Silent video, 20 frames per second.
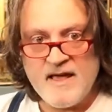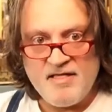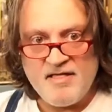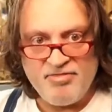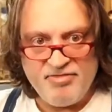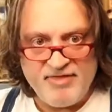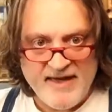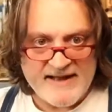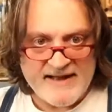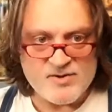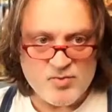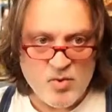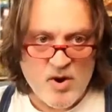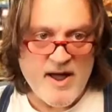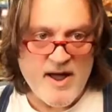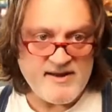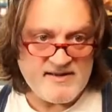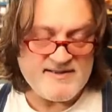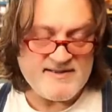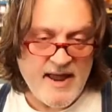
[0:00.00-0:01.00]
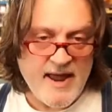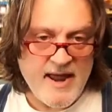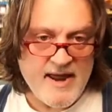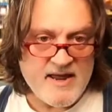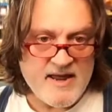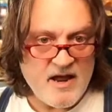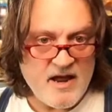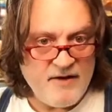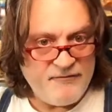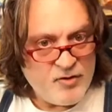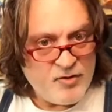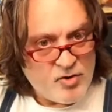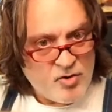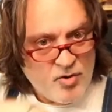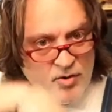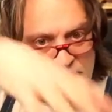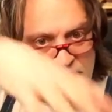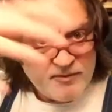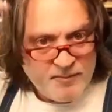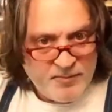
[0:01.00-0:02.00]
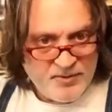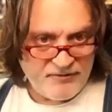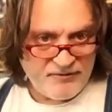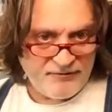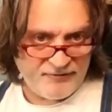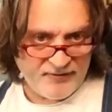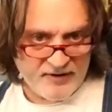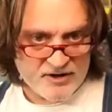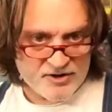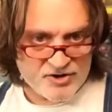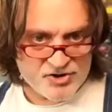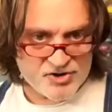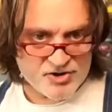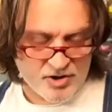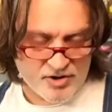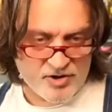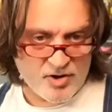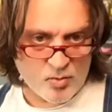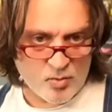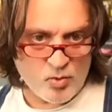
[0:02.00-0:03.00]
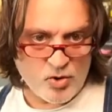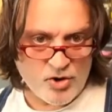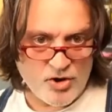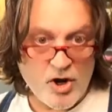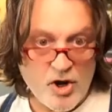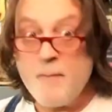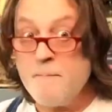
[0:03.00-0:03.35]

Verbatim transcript: That's why I say if you're going to put a finish on your wood,